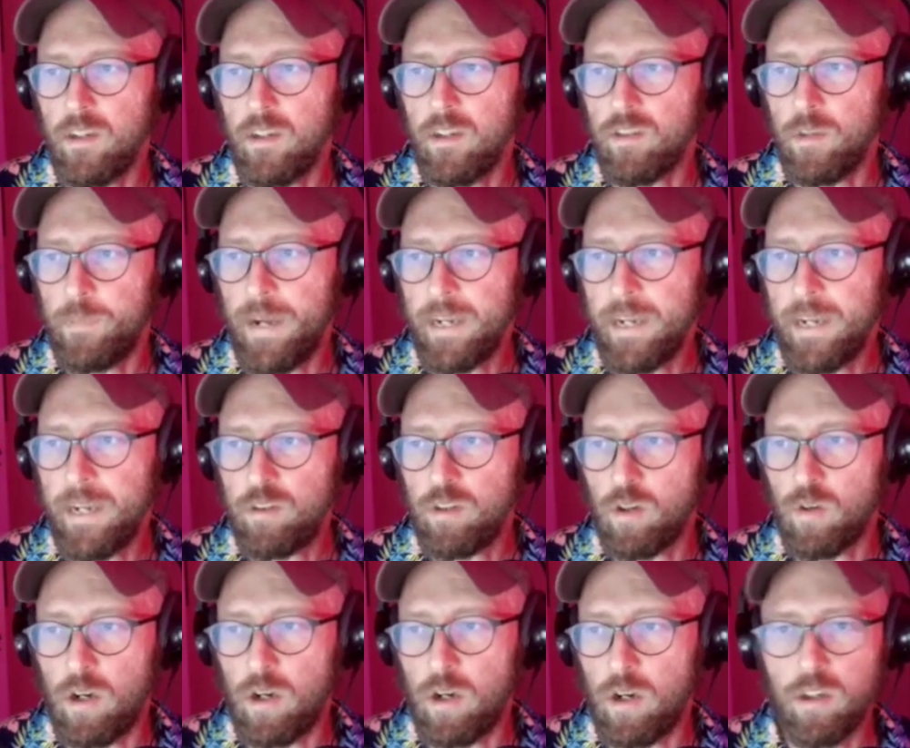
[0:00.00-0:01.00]
so back to the
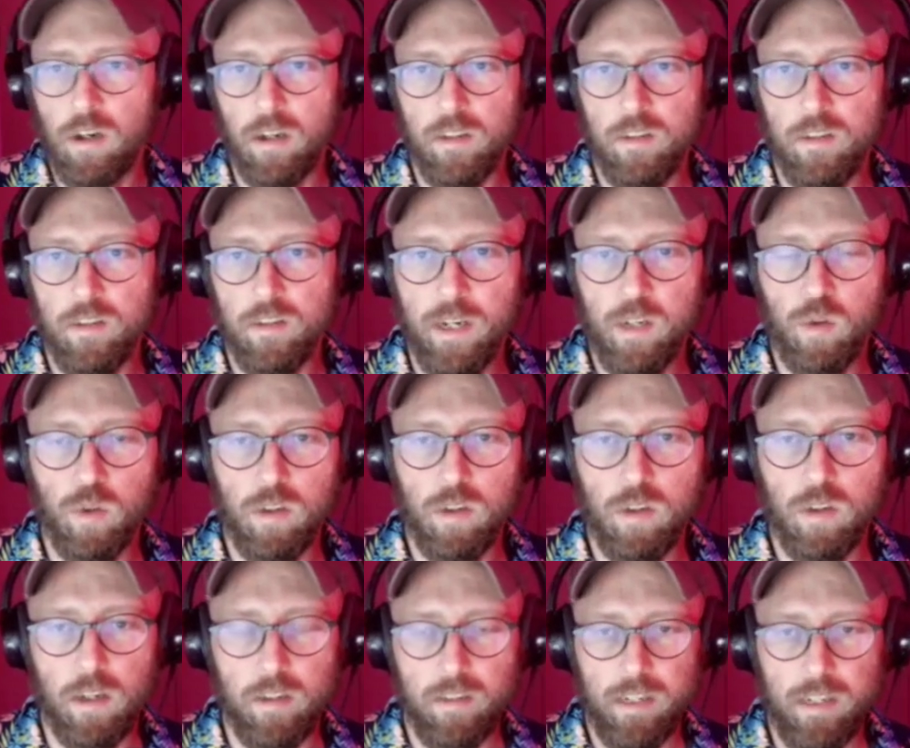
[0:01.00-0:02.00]
row cont record
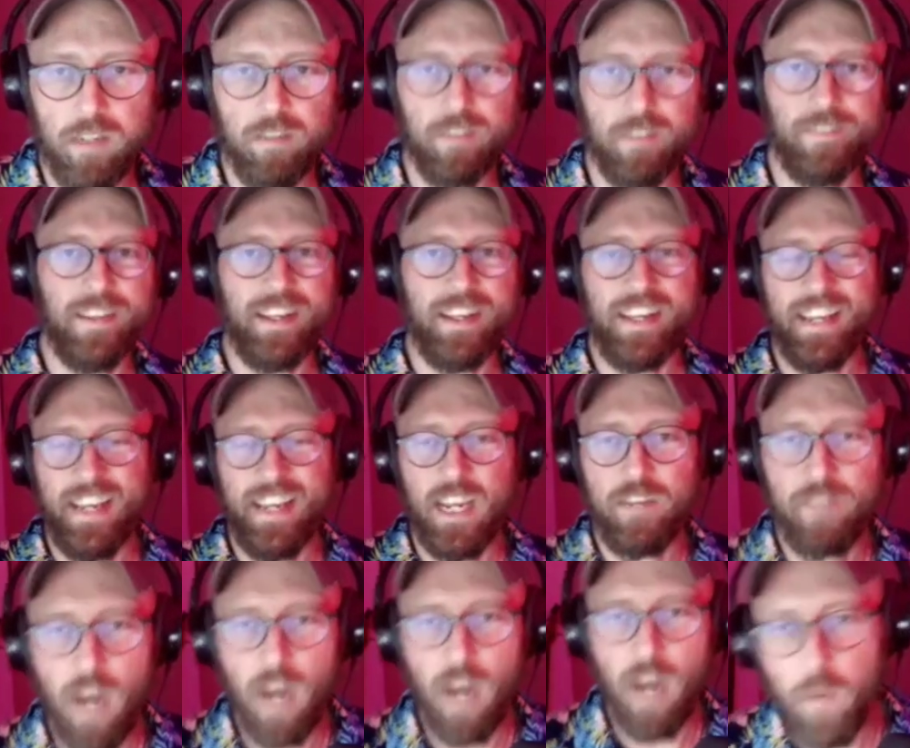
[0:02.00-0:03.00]
context.
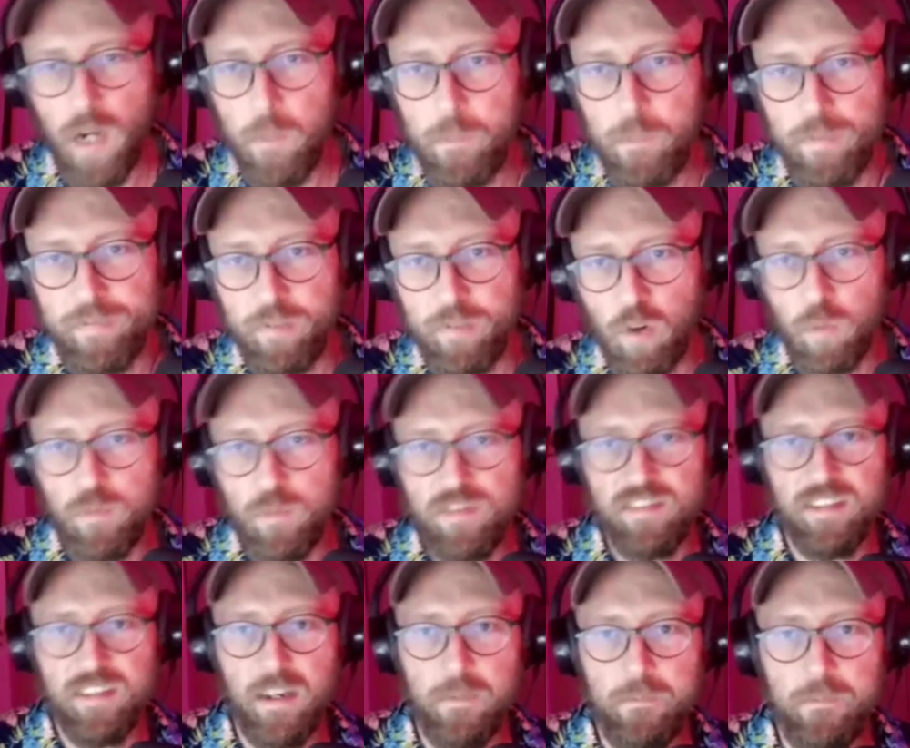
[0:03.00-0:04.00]
If I want to perform
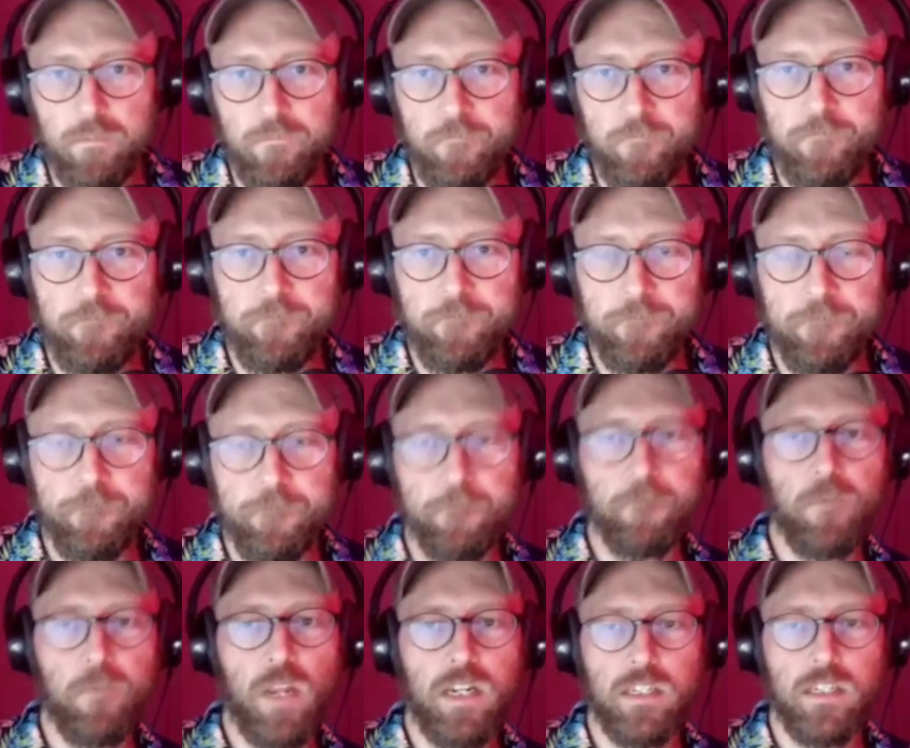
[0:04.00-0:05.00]
some
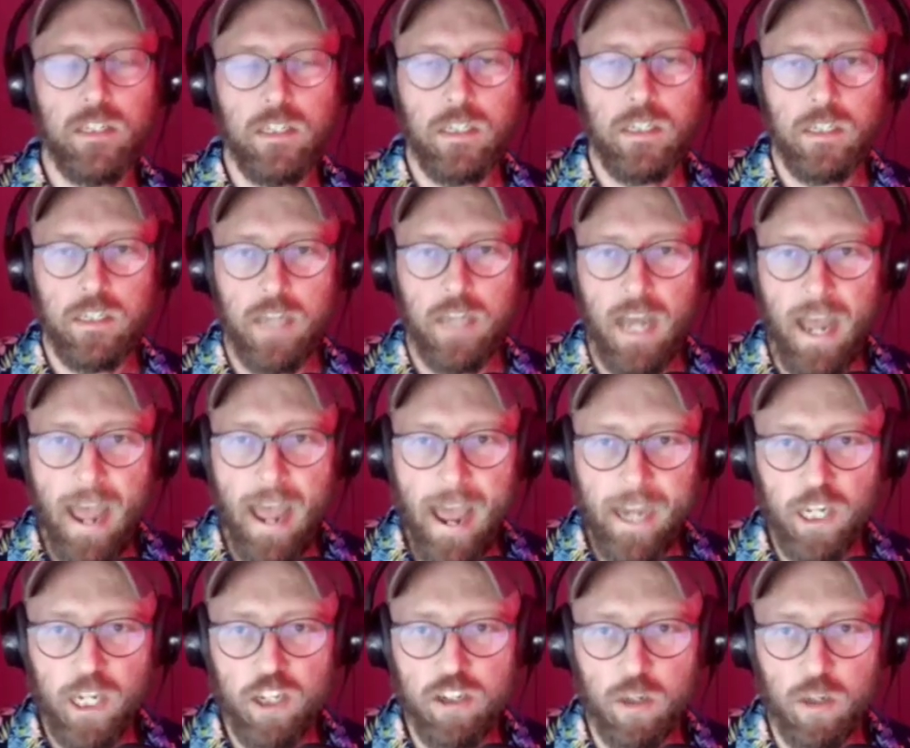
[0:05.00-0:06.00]

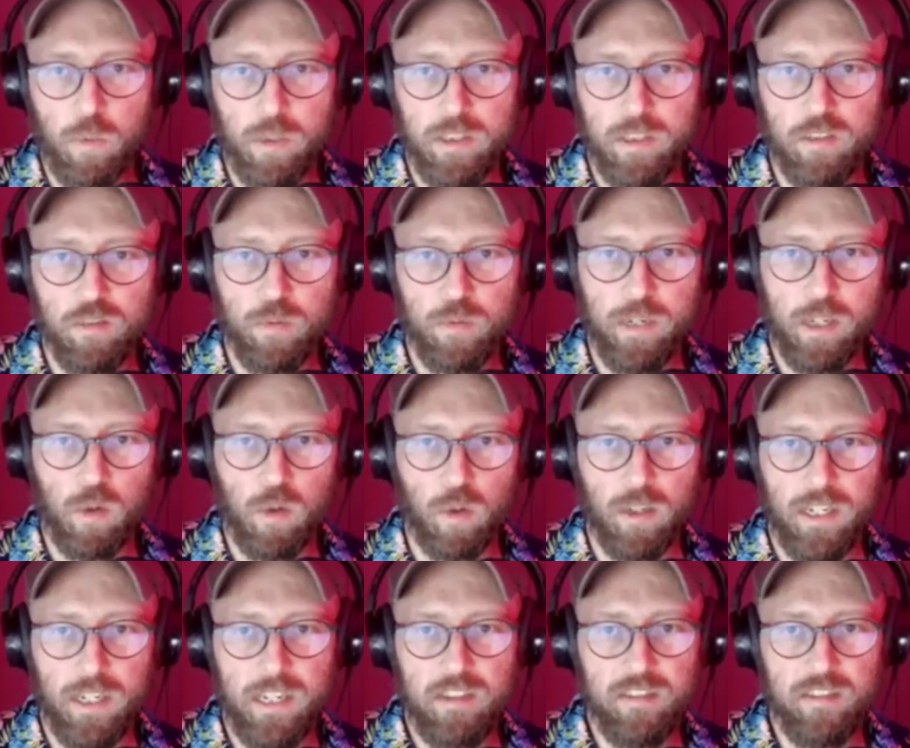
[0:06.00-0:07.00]
action with this record,
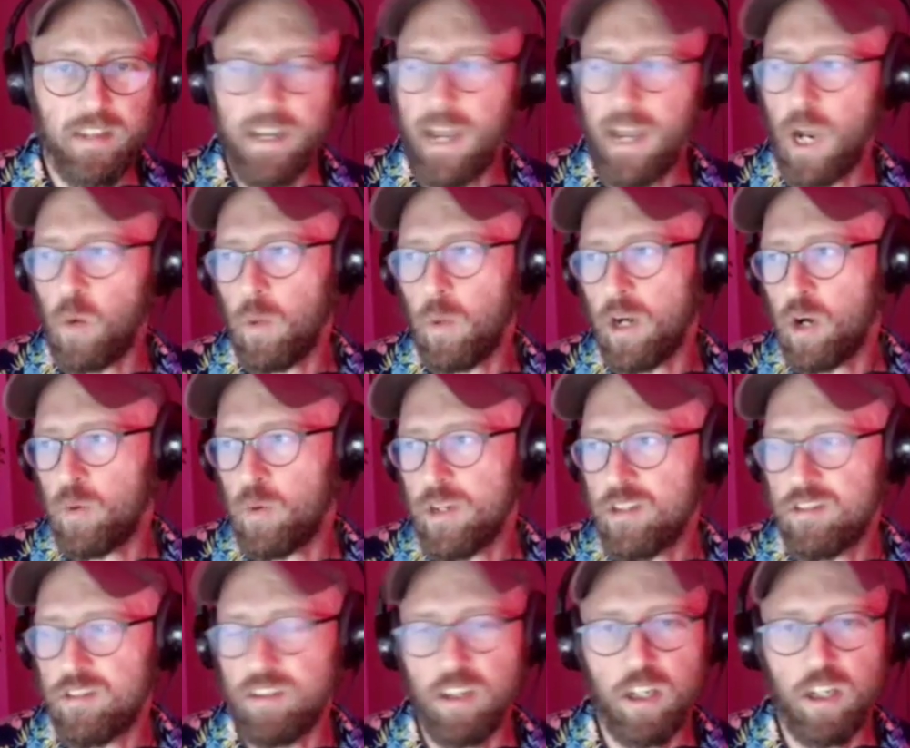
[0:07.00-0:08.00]
let's say I want to
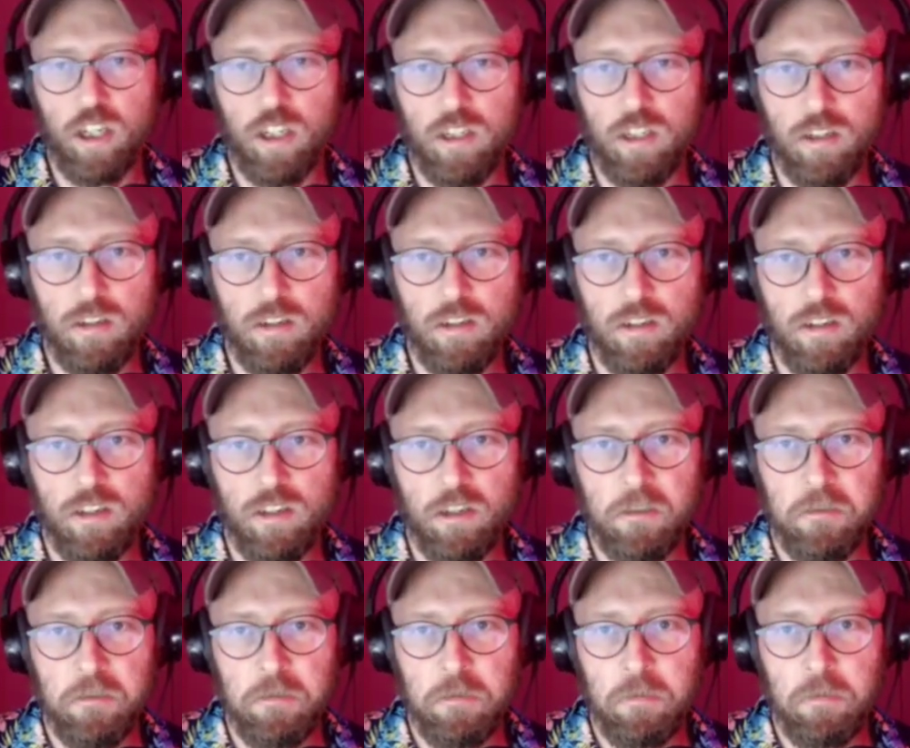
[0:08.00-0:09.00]
return
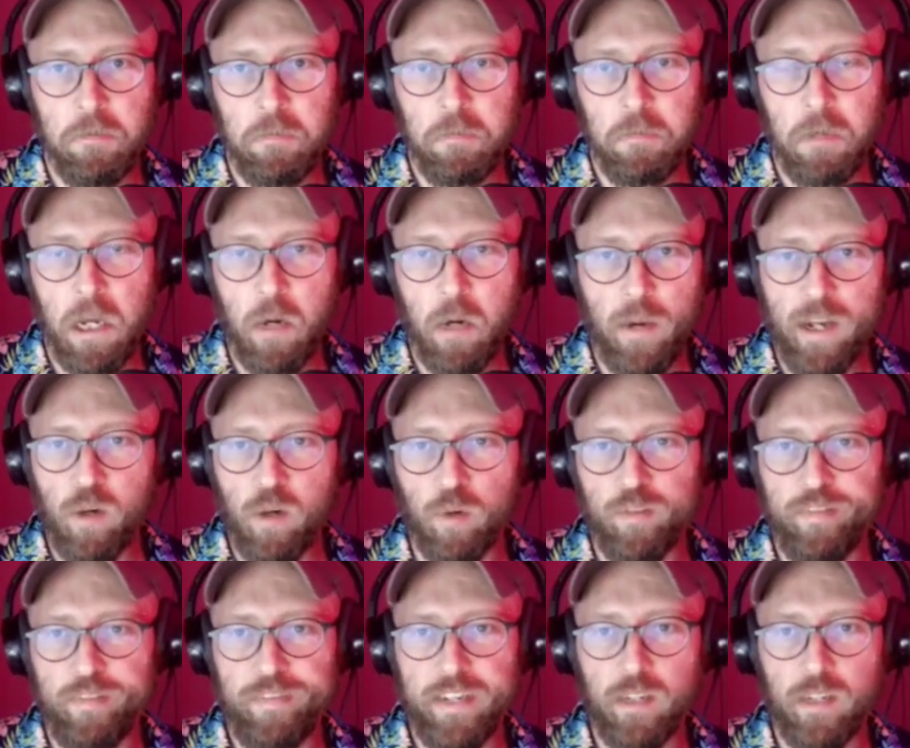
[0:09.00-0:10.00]
a record
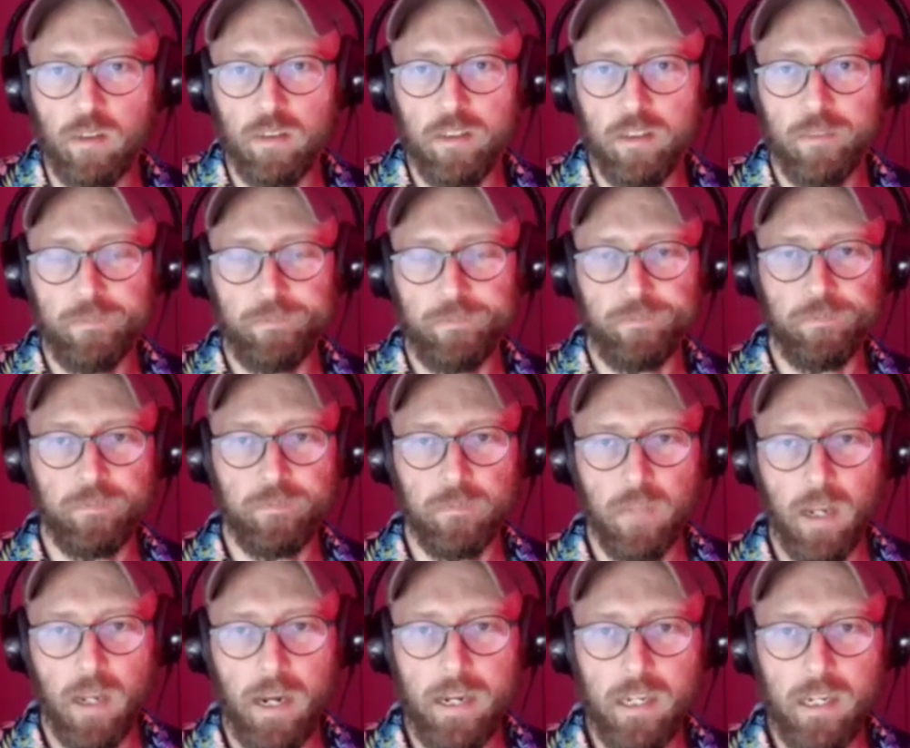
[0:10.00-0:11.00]
field,
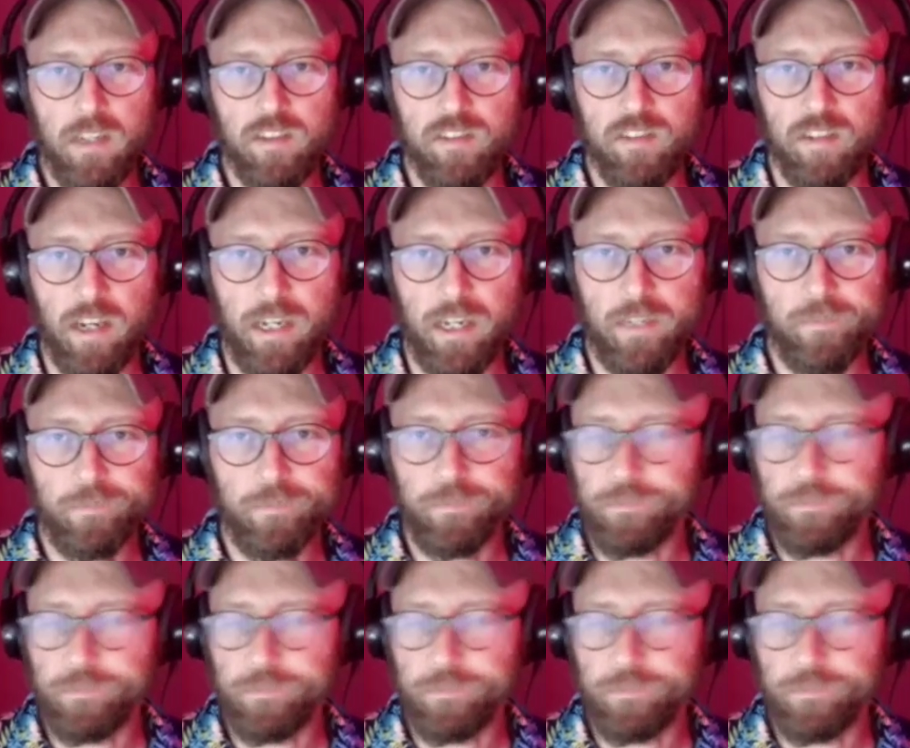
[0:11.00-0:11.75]
I can say,